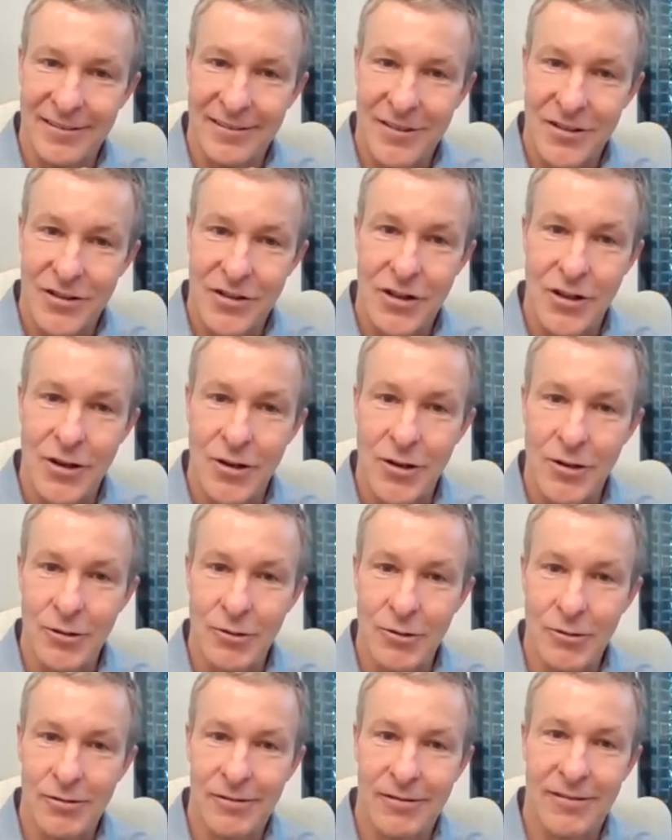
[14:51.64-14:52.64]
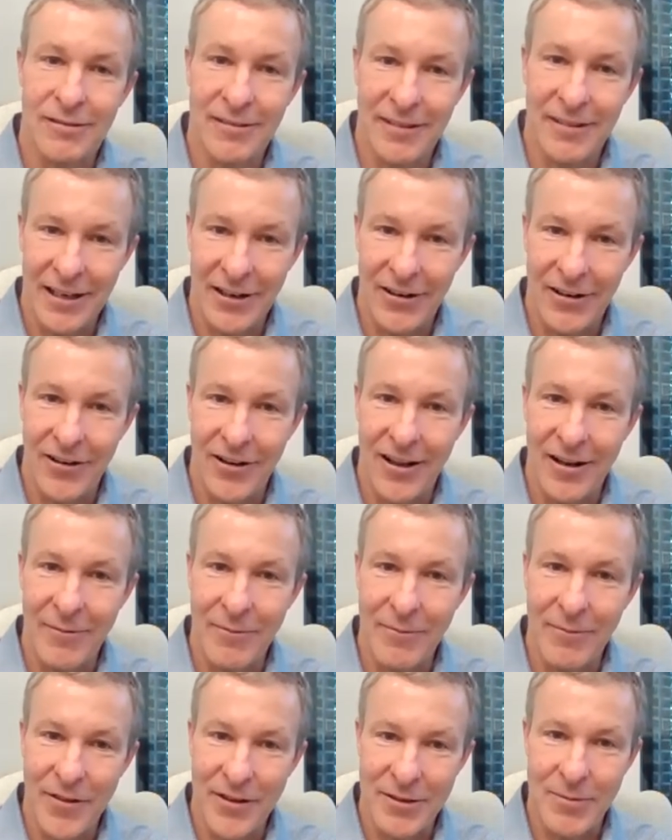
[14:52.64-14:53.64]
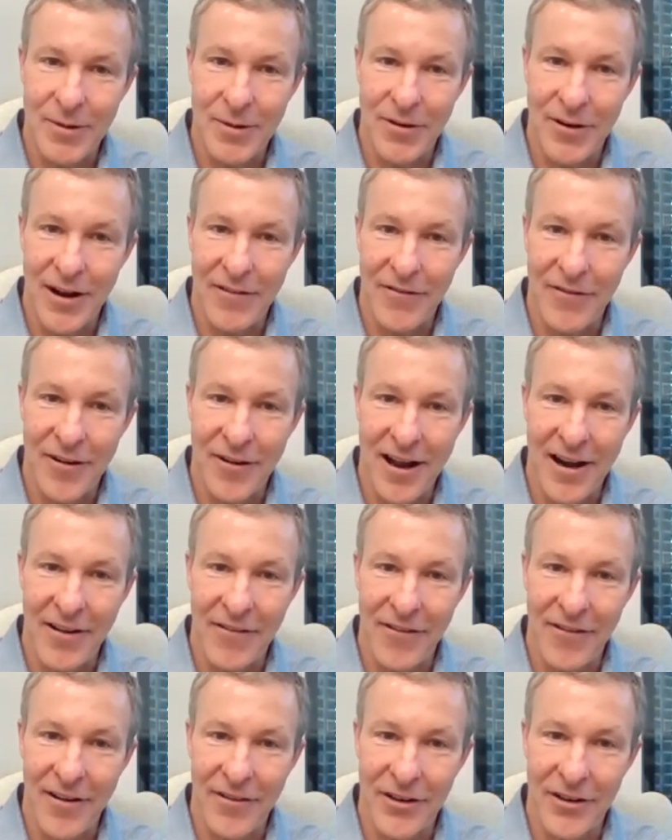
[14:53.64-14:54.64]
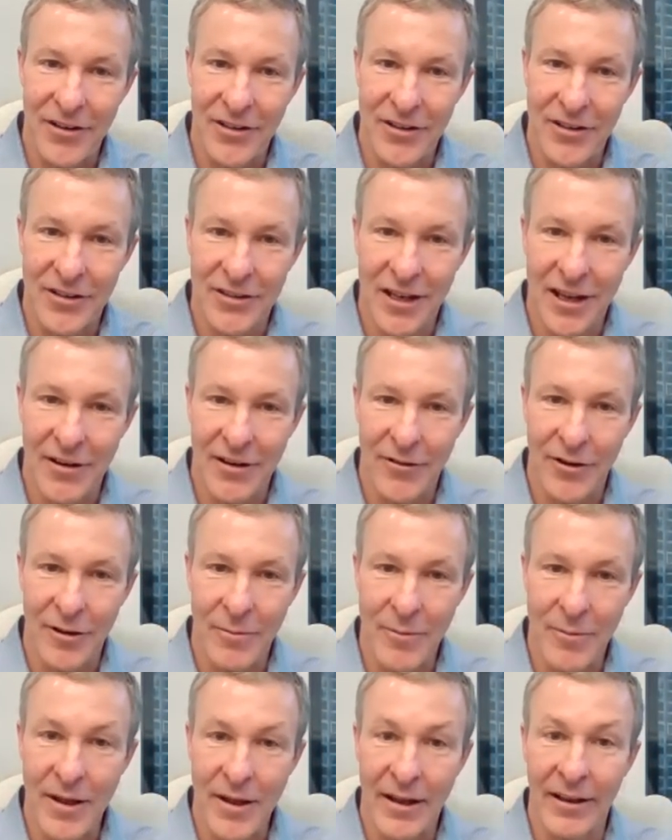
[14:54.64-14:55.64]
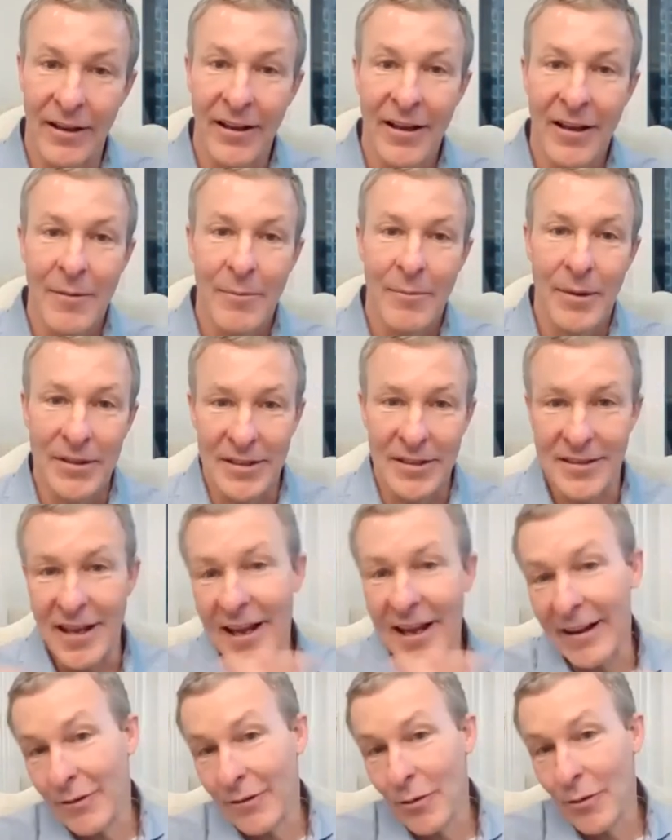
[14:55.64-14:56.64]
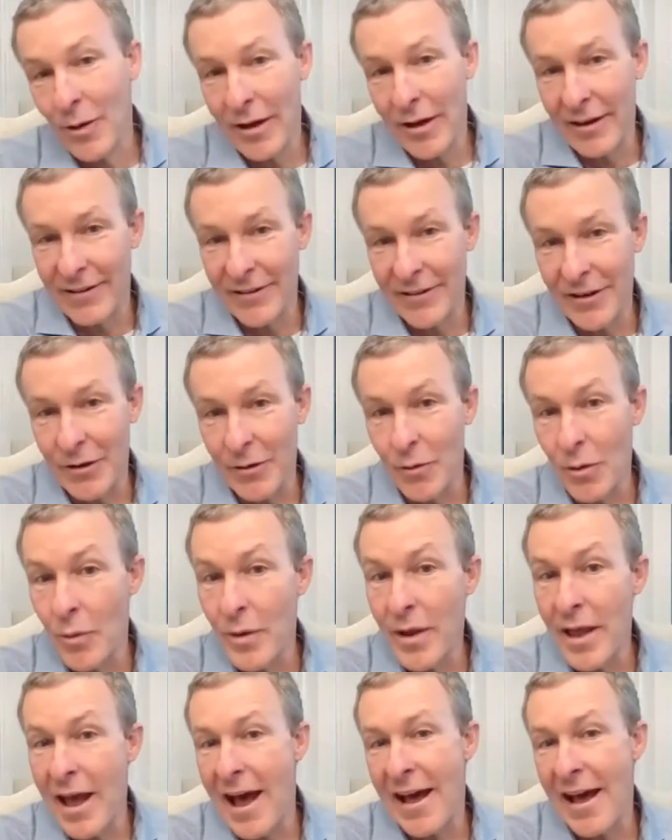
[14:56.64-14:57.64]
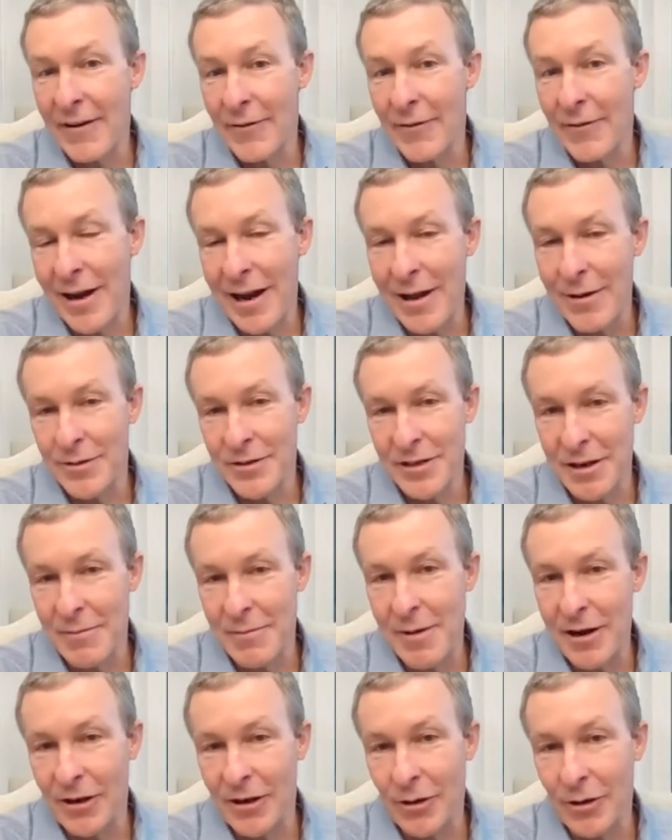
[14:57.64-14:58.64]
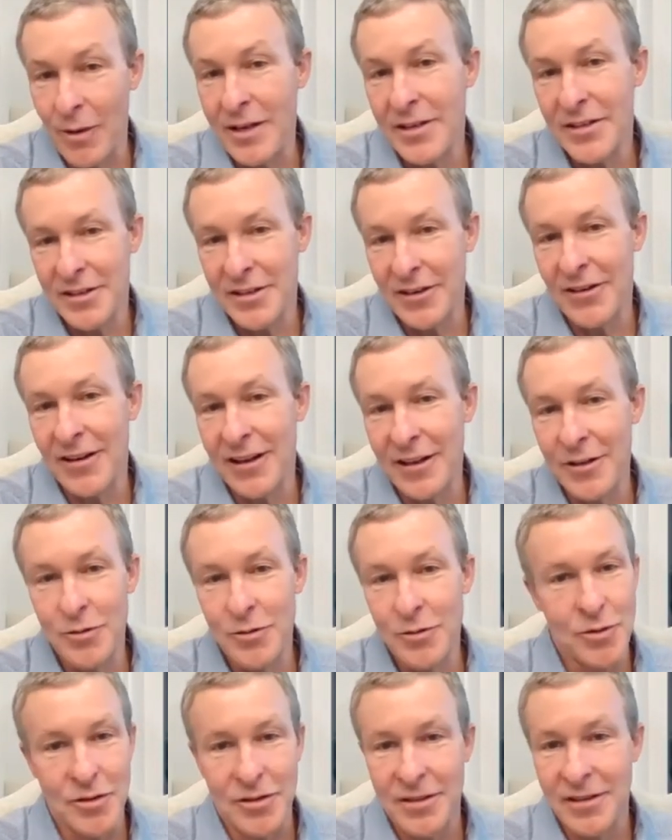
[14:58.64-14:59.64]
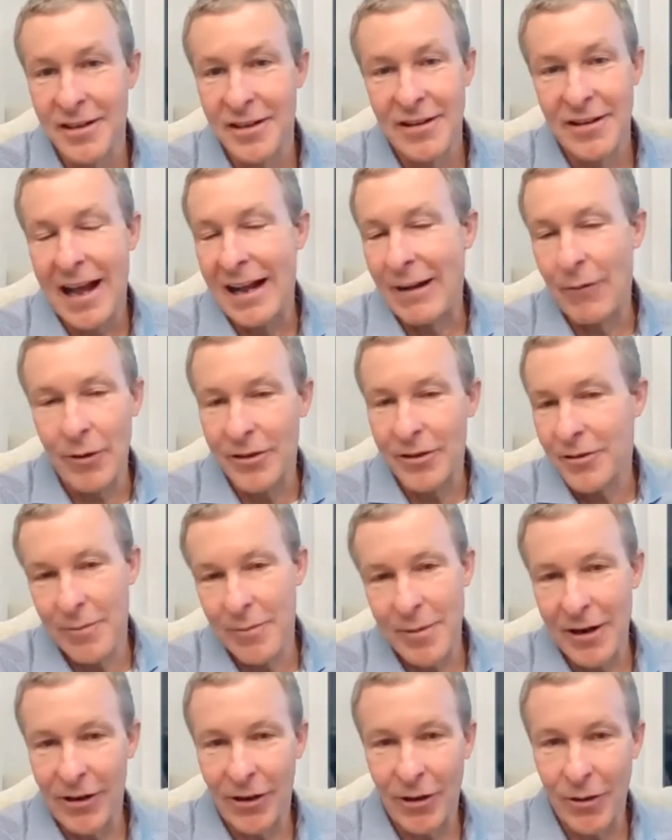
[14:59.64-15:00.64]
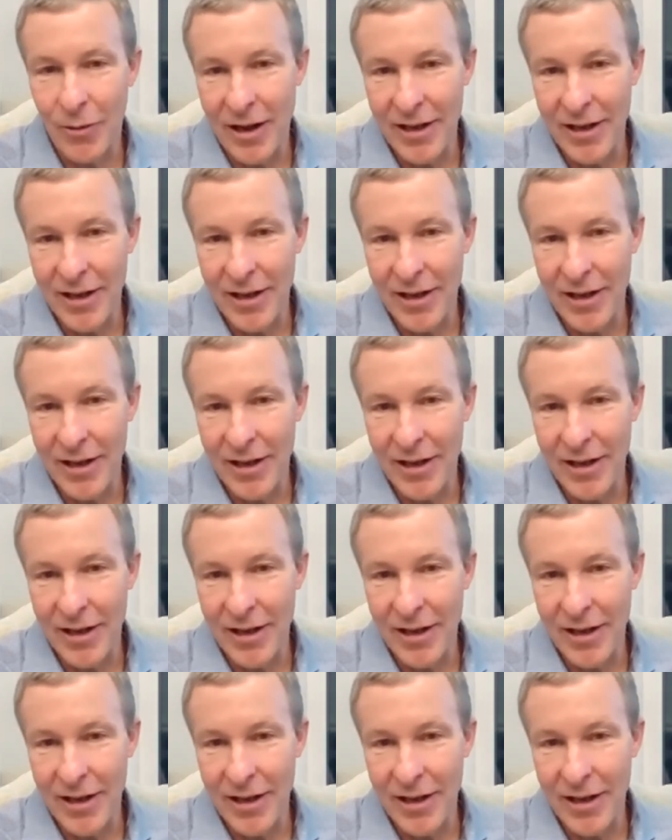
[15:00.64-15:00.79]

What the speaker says: slow airline that's been around for 95 years has got really big. But to take what we had when I was at America West Airlines, which is I went to America